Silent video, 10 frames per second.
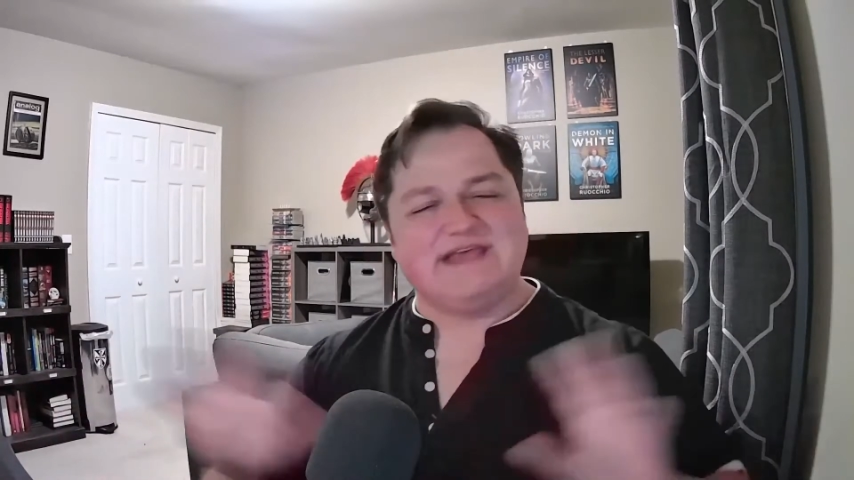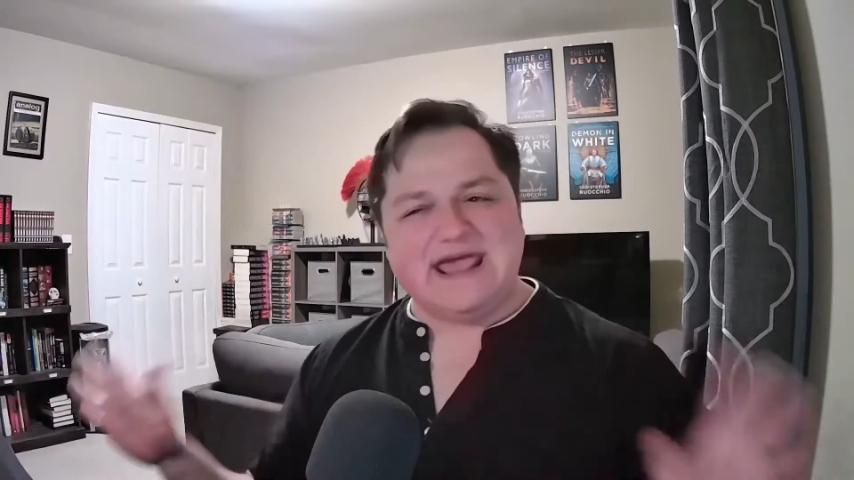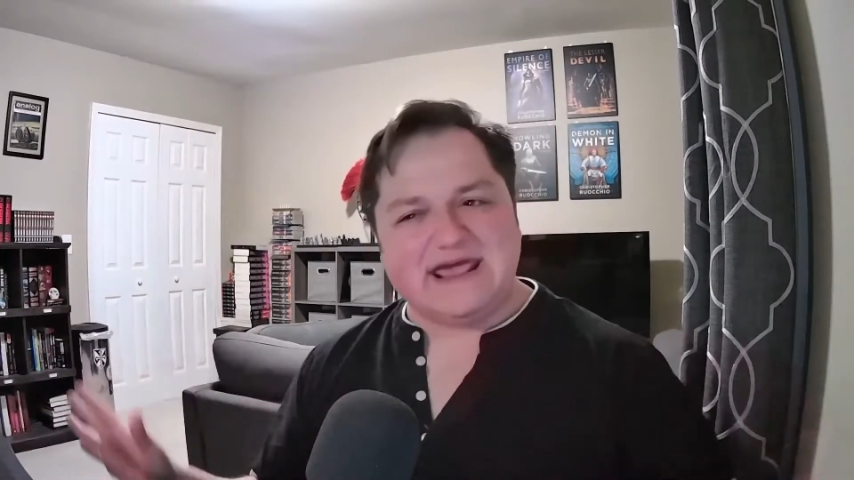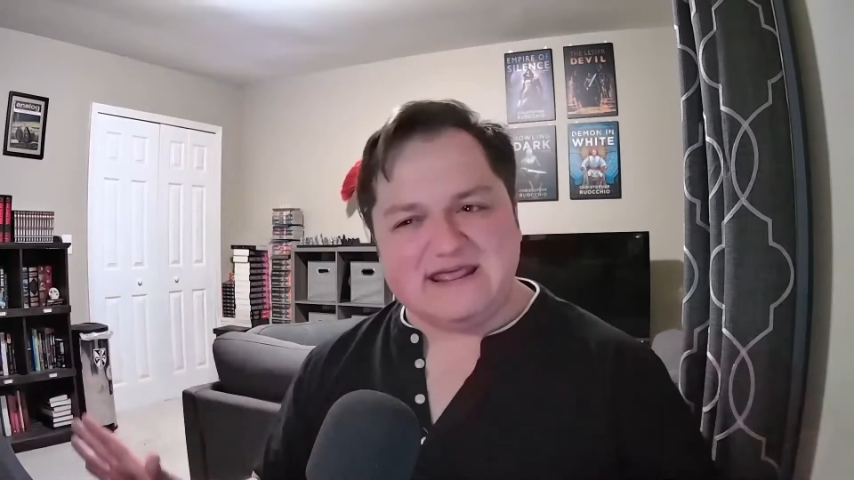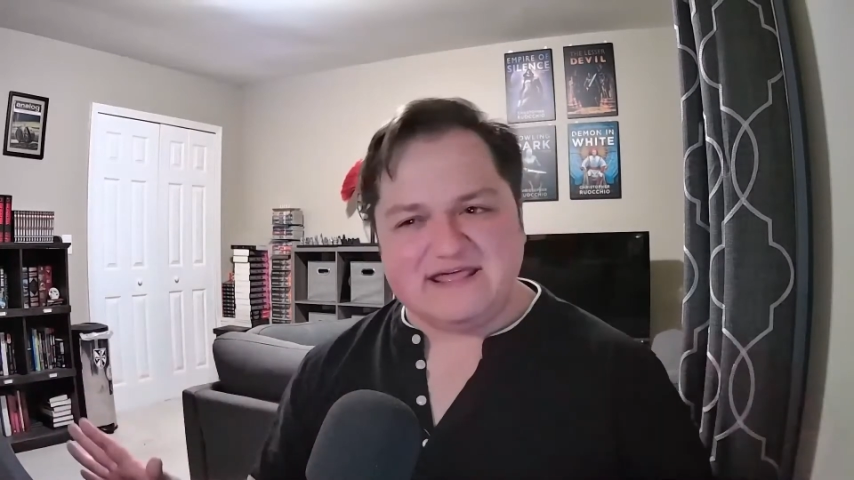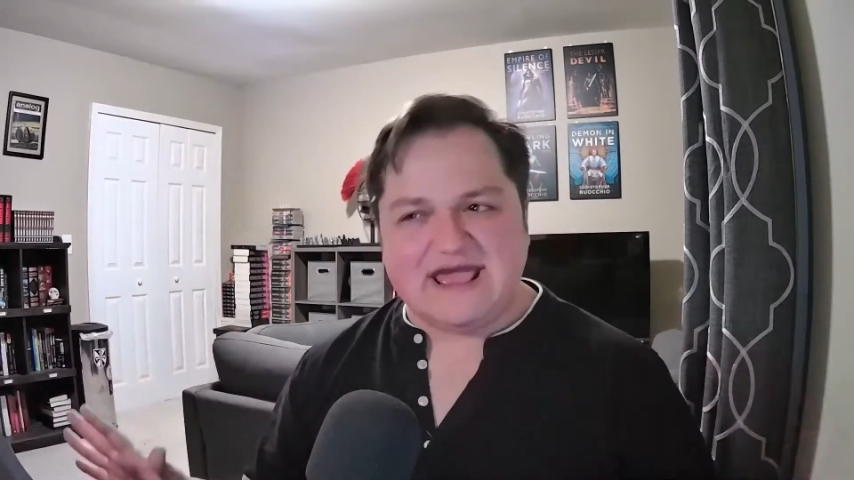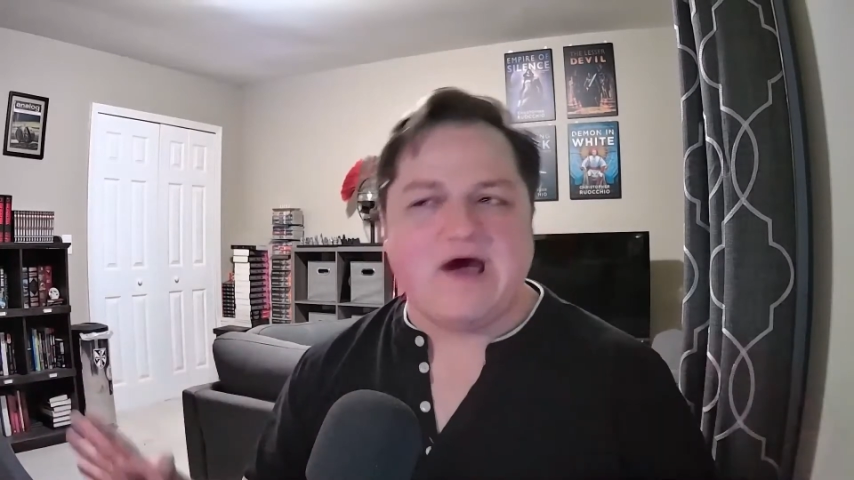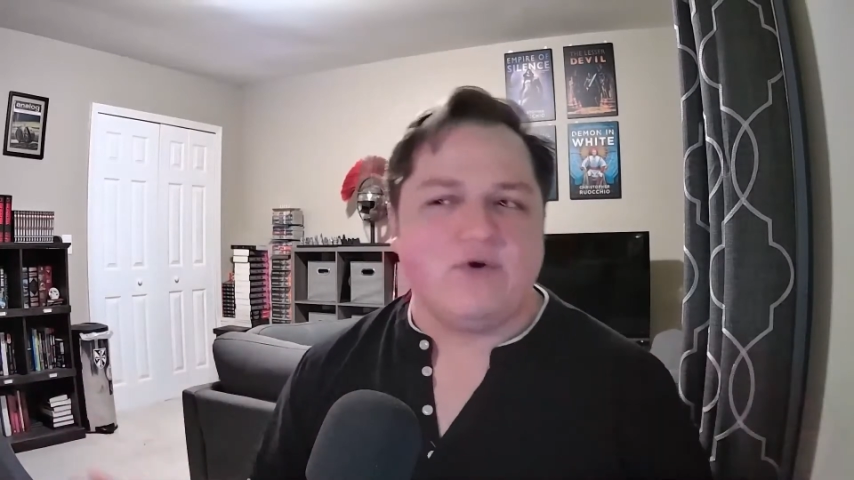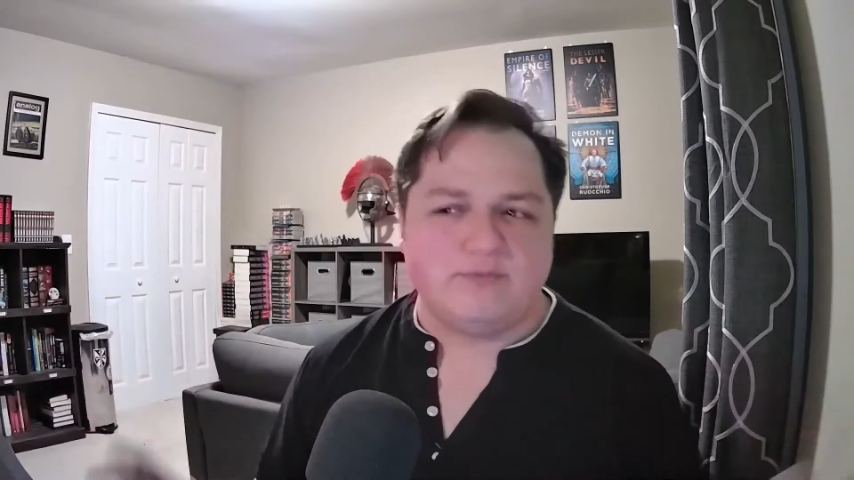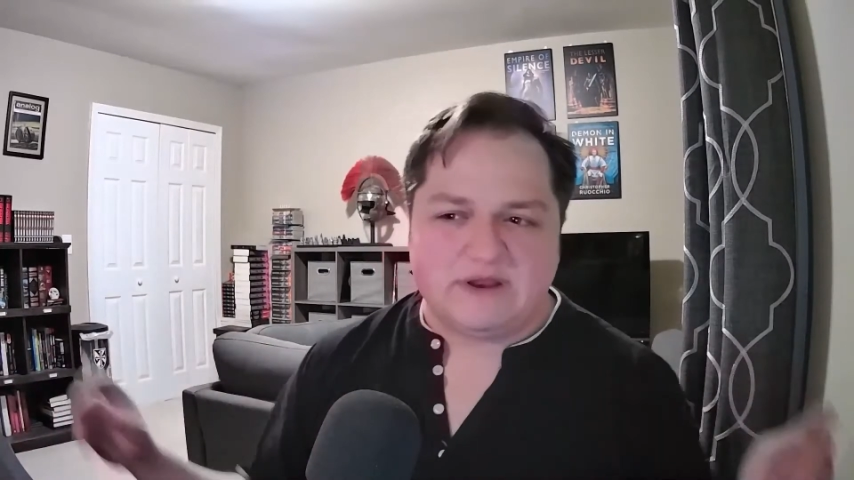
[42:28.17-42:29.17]
take anything
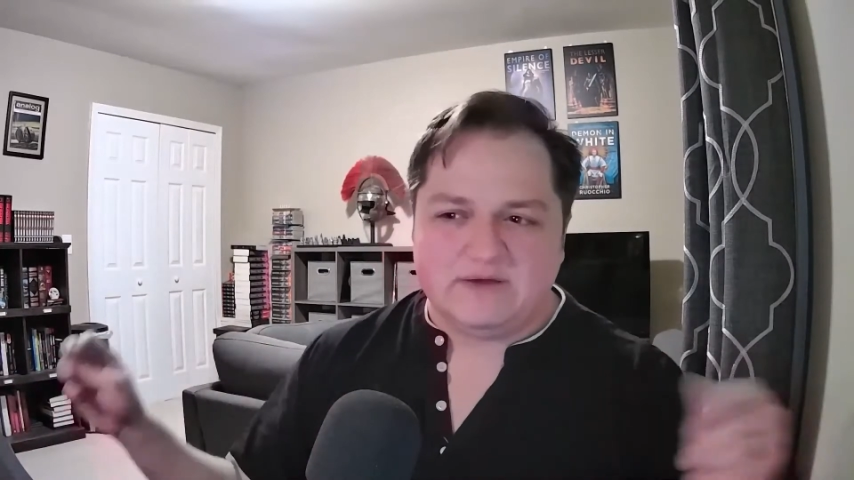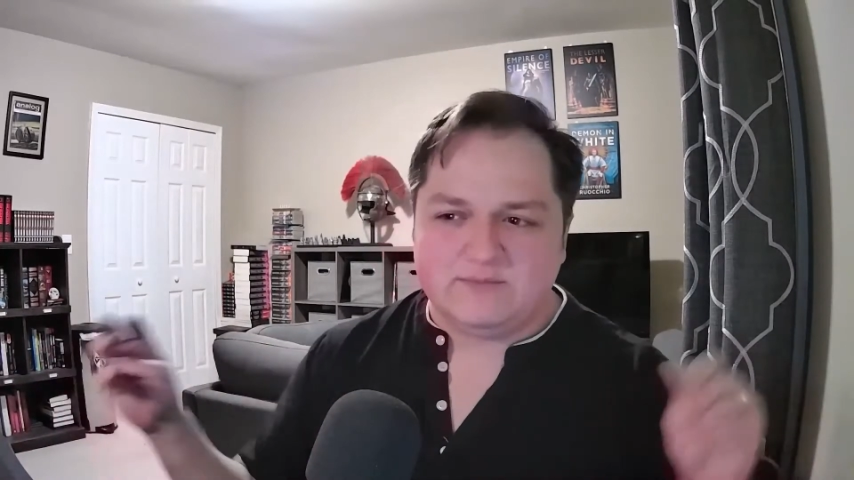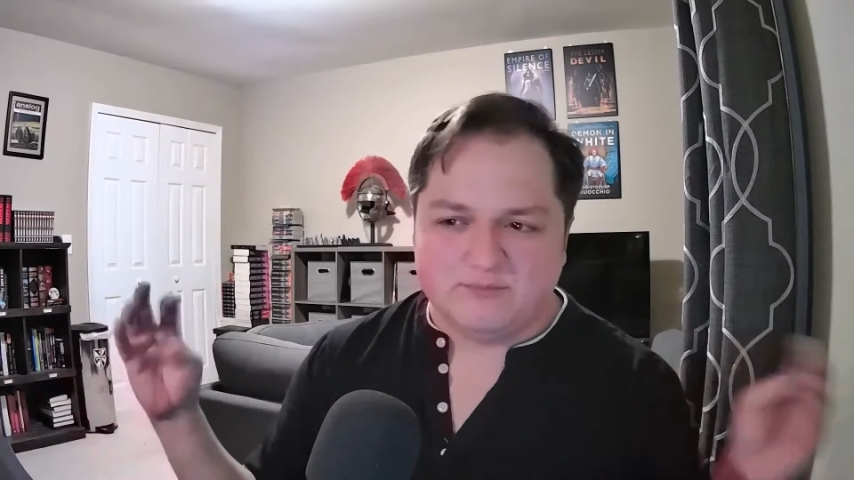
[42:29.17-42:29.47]
out, but he